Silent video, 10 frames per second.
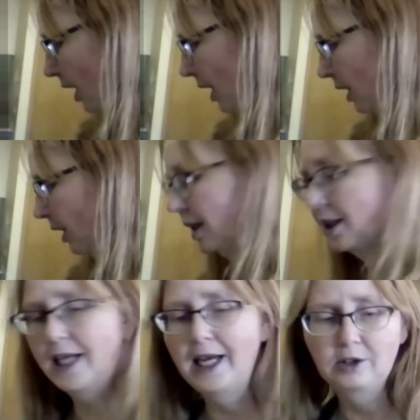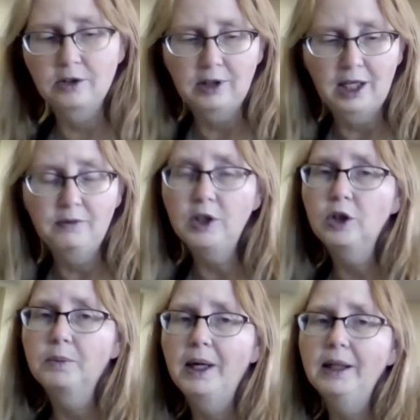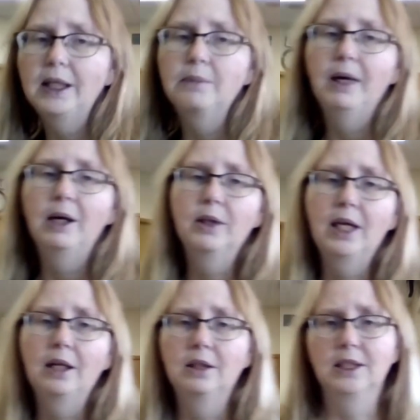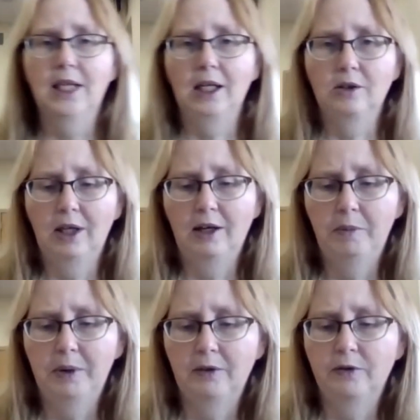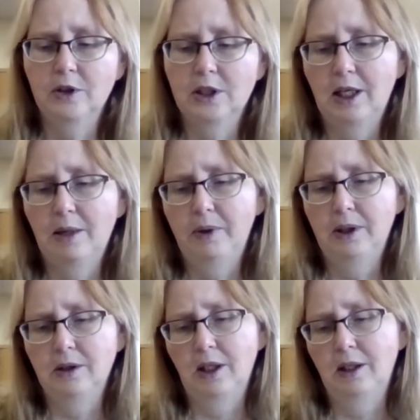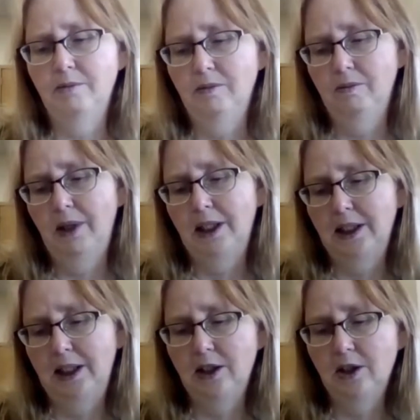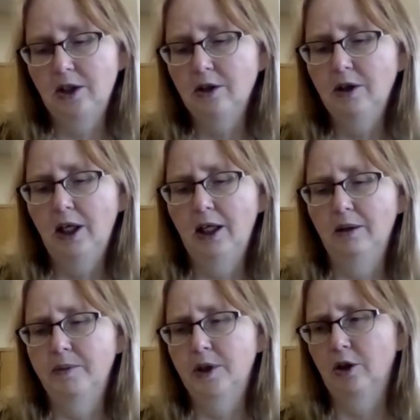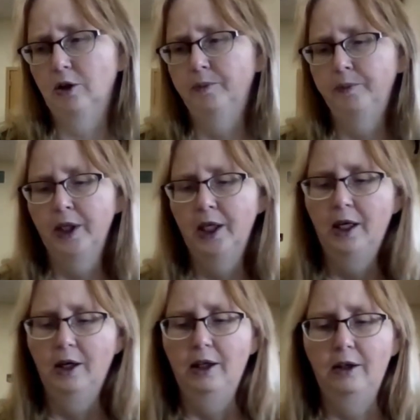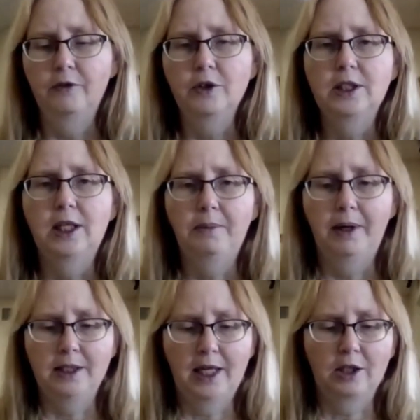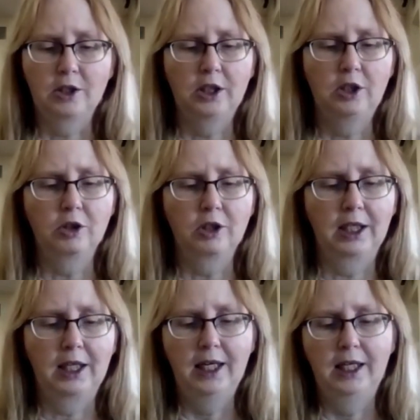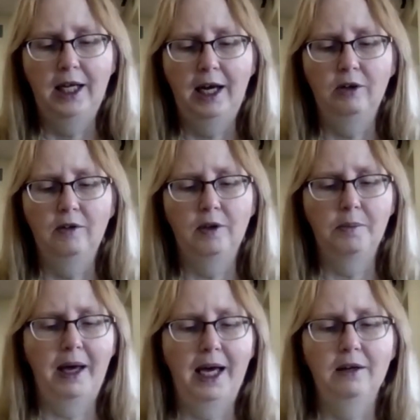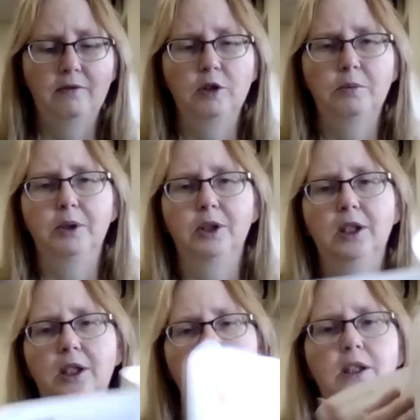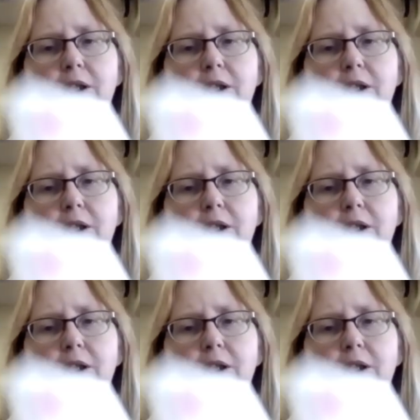and an X-Acto knife. And you could probably get by without the X-Acto knife, but the first step is it makes it easier. Um, so the first step is actually you're gonna cut out of the back of your book,